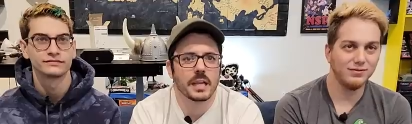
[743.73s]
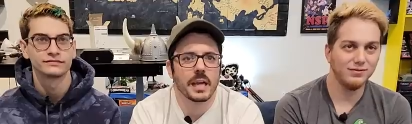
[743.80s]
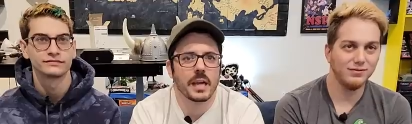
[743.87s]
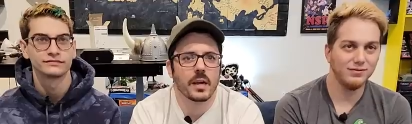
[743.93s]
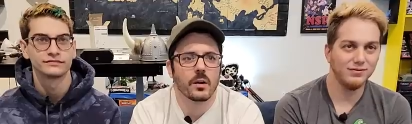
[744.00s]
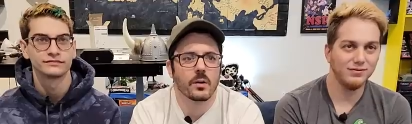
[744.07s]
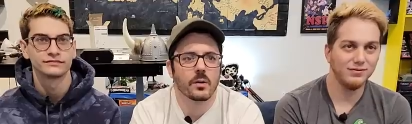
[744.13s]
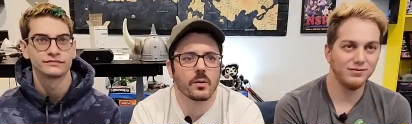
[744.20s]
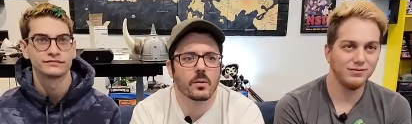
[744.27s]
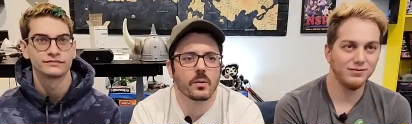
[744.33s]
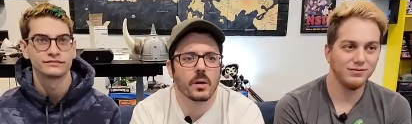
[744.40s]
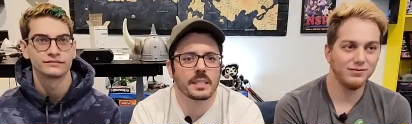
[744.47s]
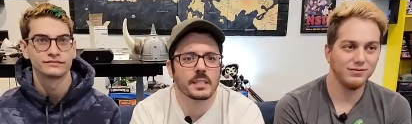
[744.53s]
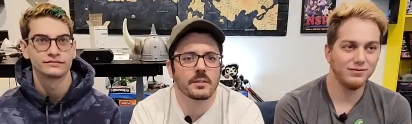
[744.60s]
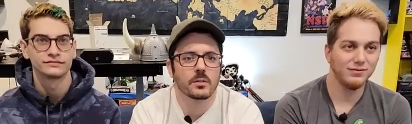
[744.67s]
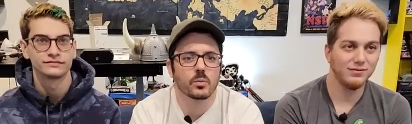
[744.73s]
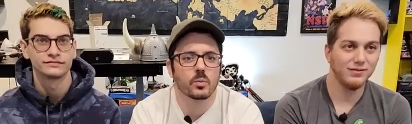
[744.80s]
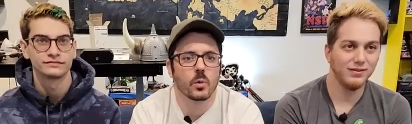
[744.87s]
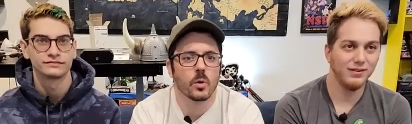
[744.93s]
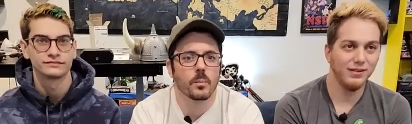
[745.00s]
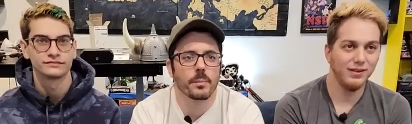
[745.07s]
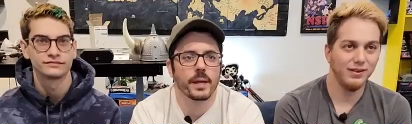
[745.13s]
Speaker 1: Now, I still have to
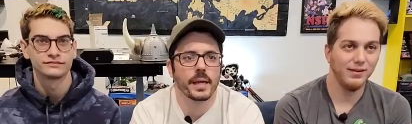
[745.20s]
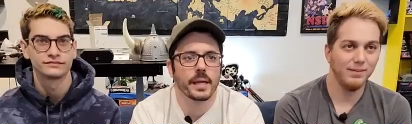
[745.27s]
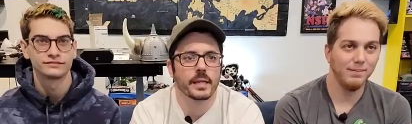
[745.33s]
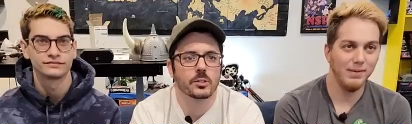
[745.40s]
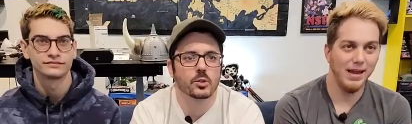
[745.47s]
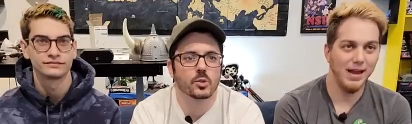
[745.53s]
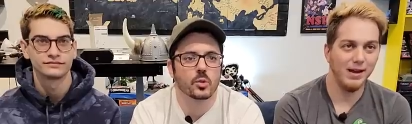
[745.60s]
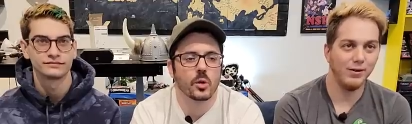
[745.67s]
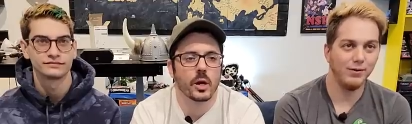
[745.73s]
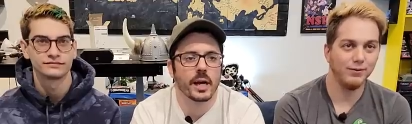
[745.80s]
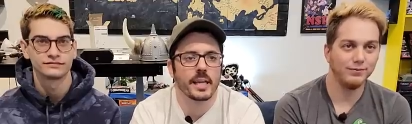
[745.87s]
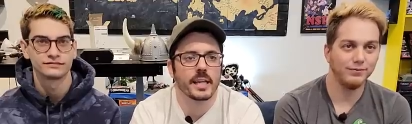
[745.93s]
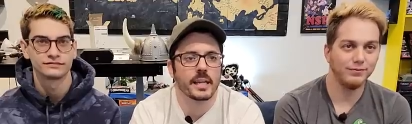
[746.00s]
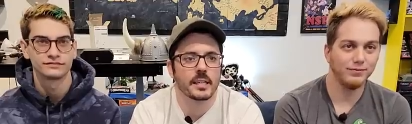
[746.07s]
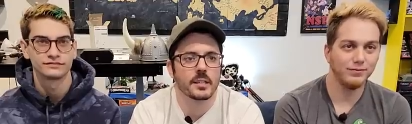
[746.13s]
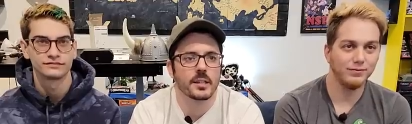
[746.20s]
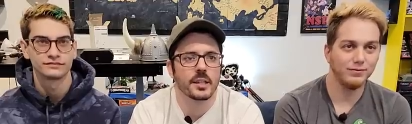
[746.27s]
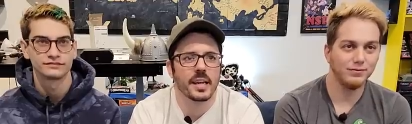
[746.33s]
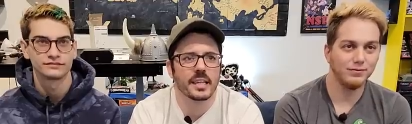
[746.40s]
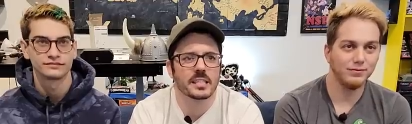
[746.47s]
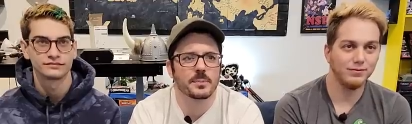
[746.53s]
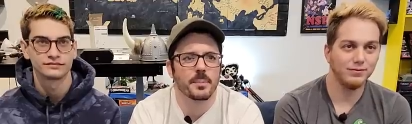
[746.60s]
roll big and yeah. try to get into the next